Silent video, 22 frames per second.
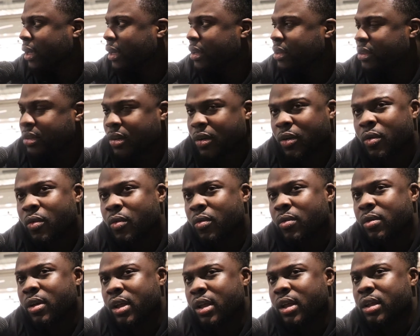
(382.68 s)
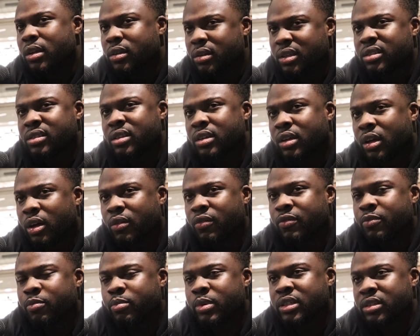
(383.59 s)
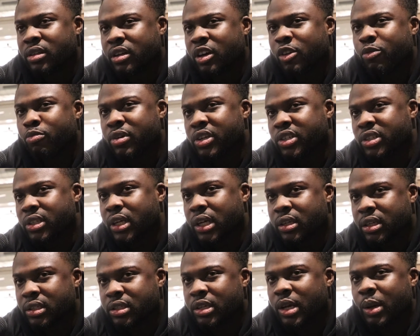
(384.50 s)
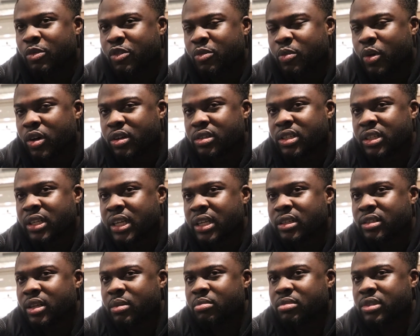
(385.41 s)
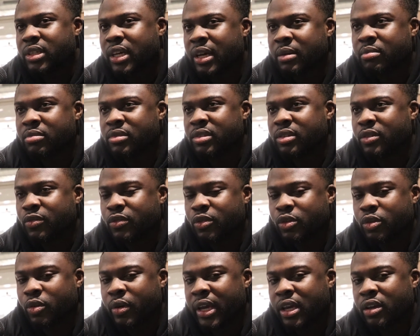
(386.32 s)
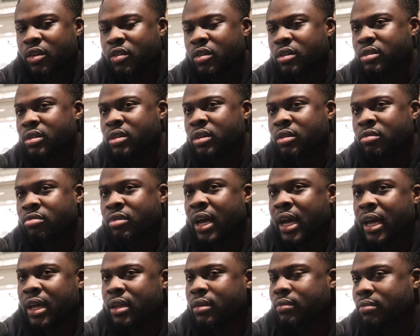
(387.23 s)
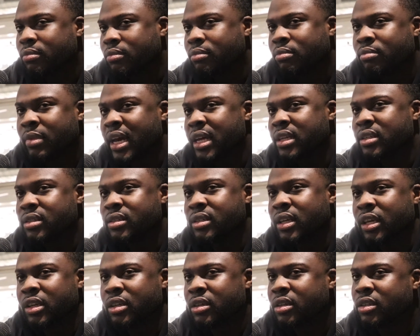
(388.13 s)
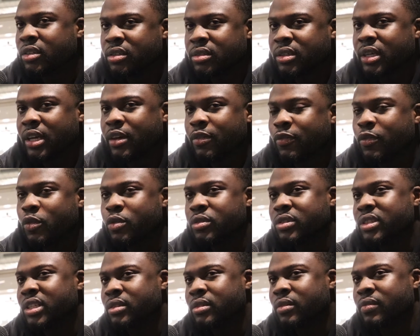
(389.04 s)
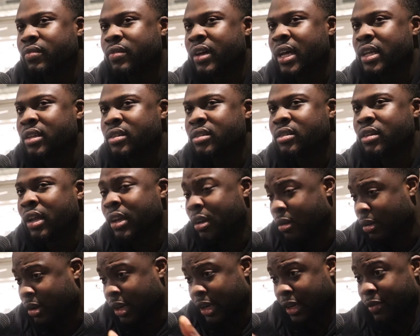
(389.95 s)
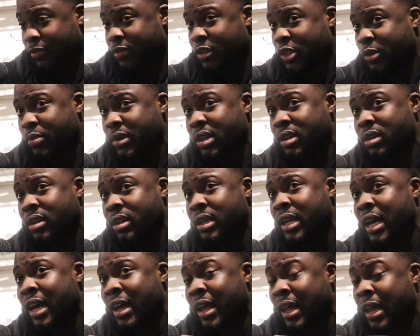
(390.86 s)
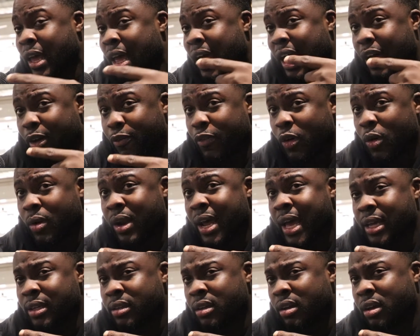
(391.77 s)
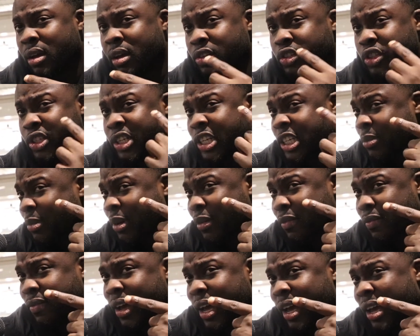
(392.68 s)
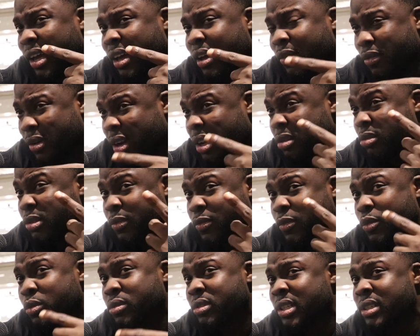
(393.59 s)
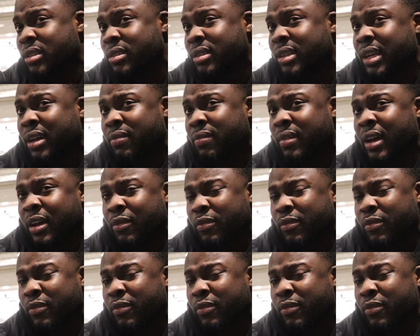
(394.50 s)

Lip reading: So there's a lot of pressure that does come with boxing, and sometimes if you ain't got the right mindset, you can just get forced into fights. And even speaking of that, I felt like the Cheeseman fight, I felt like he was forced into that fight.